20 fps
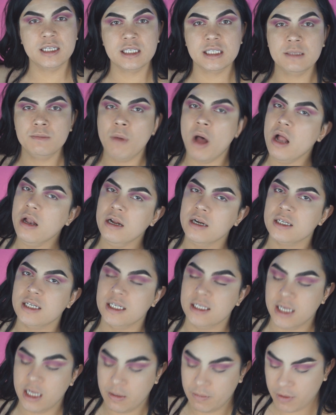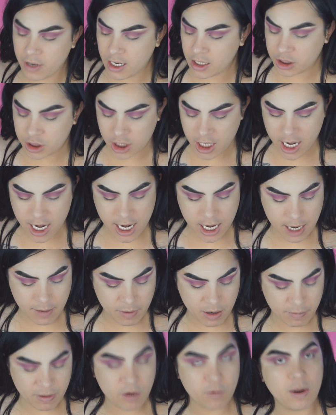smaller detail brush and I'm
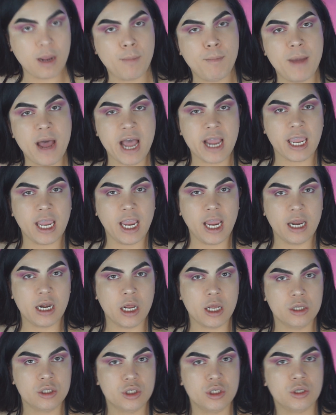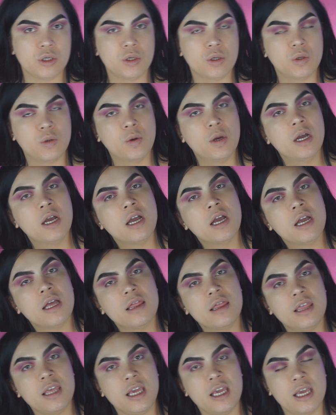gonna be going back into
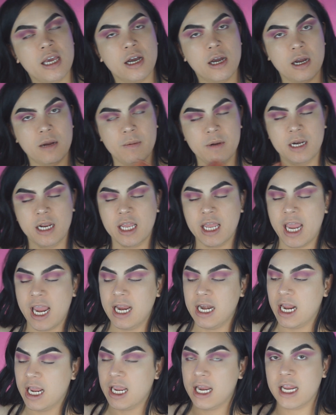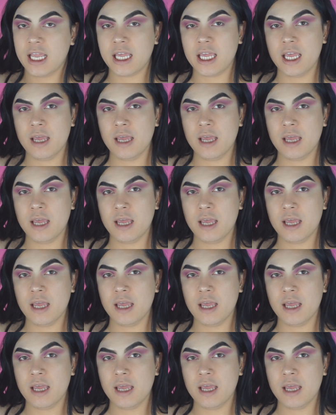the Urban Decay Naked